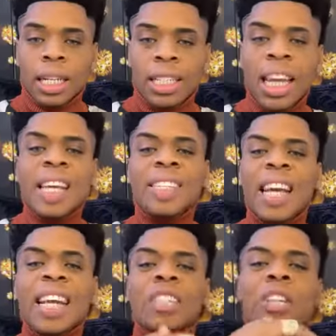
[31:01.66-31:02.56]
This
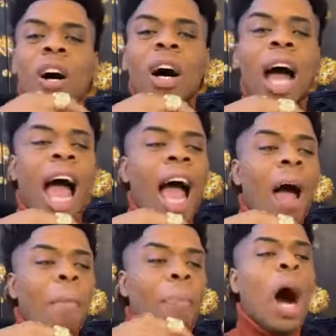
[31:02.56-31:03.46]
is the
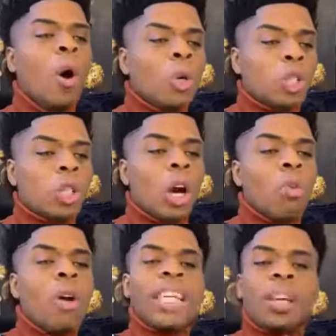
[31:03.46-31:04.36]

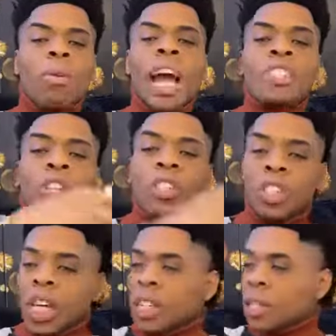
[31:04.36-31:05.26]
post-resurrection
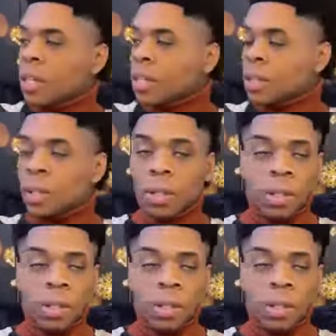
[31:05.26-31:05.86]
Jesus.